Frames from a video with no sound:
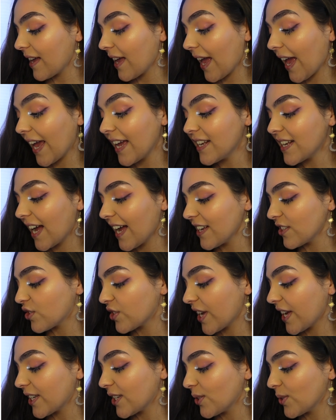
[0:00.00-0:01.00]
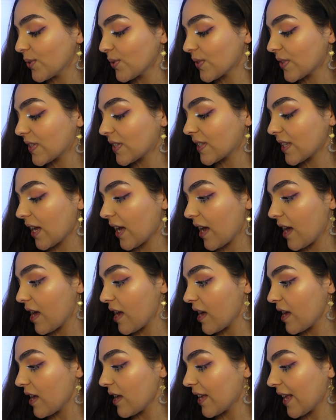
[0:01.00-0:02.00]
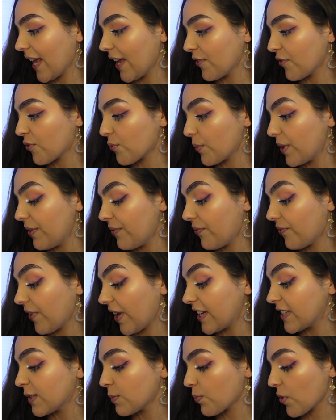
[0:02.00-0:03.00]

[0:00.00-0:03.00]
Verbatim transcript: eight eyeshadows uh, and three face